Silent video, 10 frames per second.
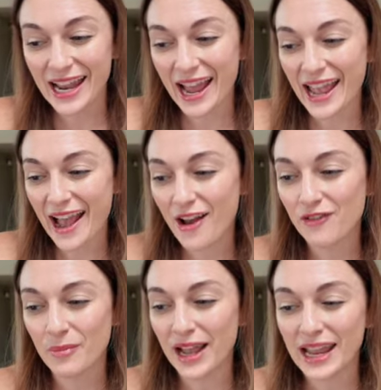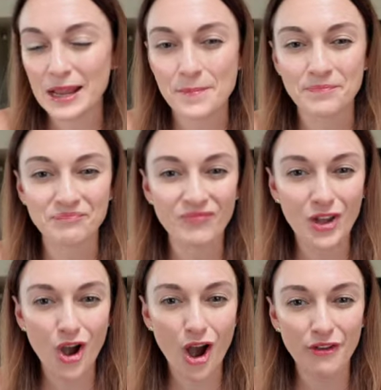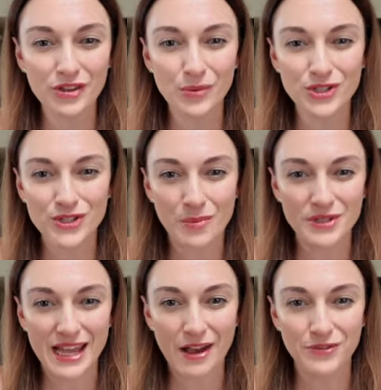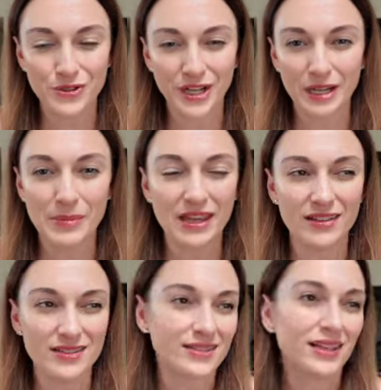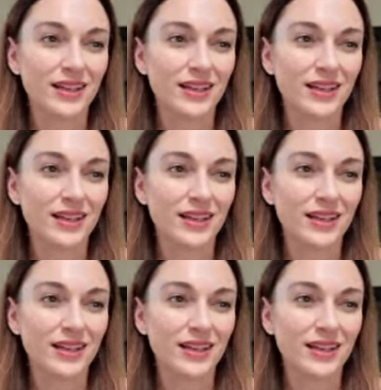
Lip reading: I have my coffee, which is almost half drank because,